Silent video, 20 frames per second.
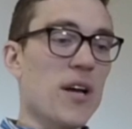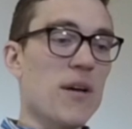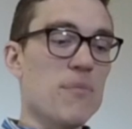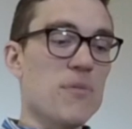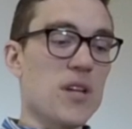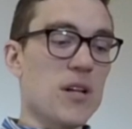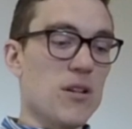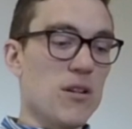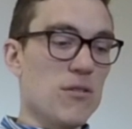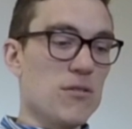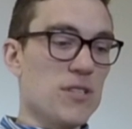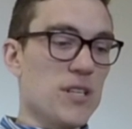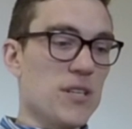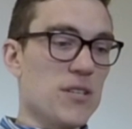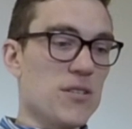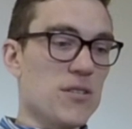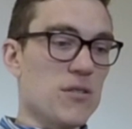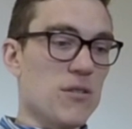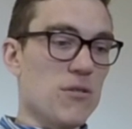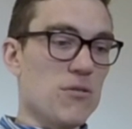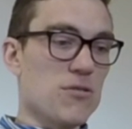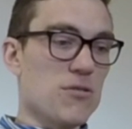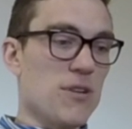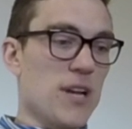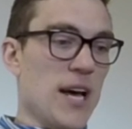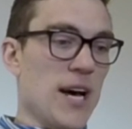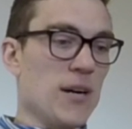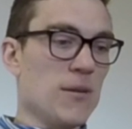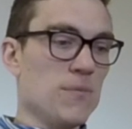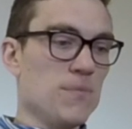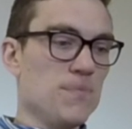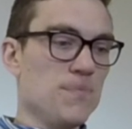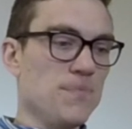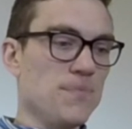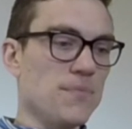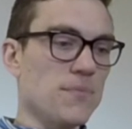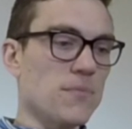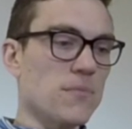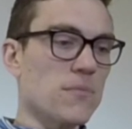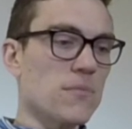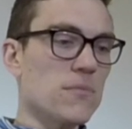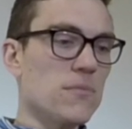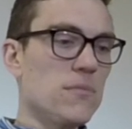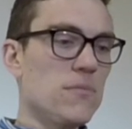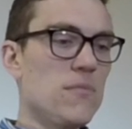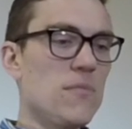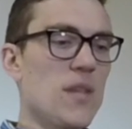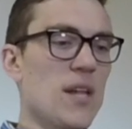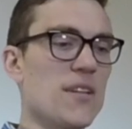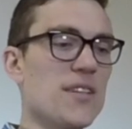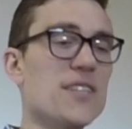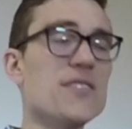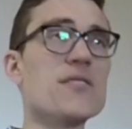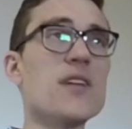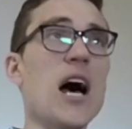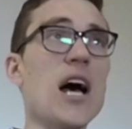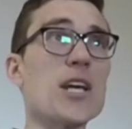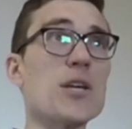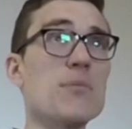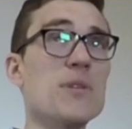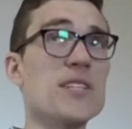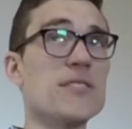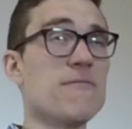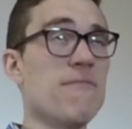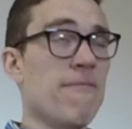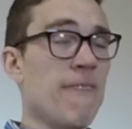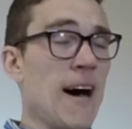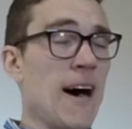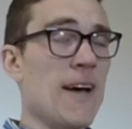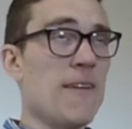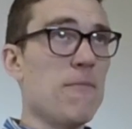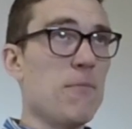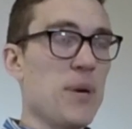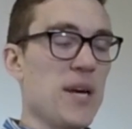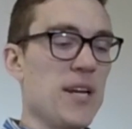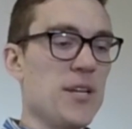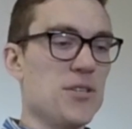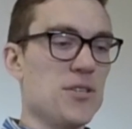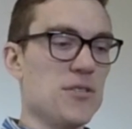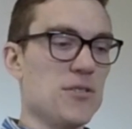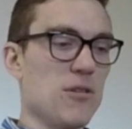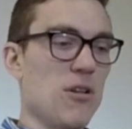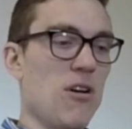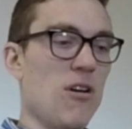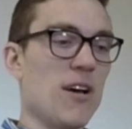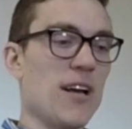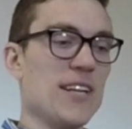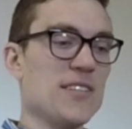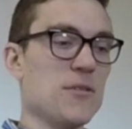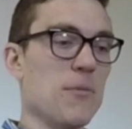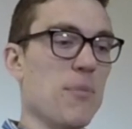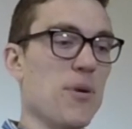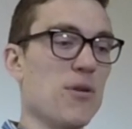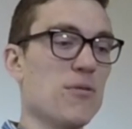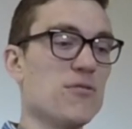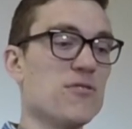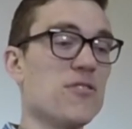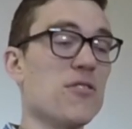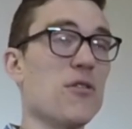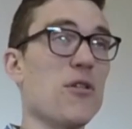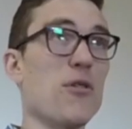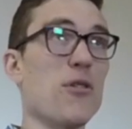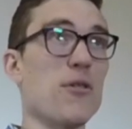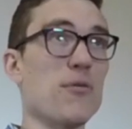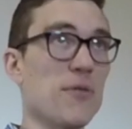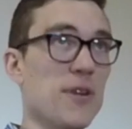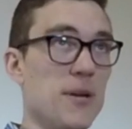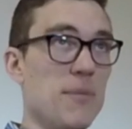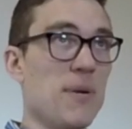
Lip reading: up the closing disclosure now. This document is 5 pages long as opposed to the 3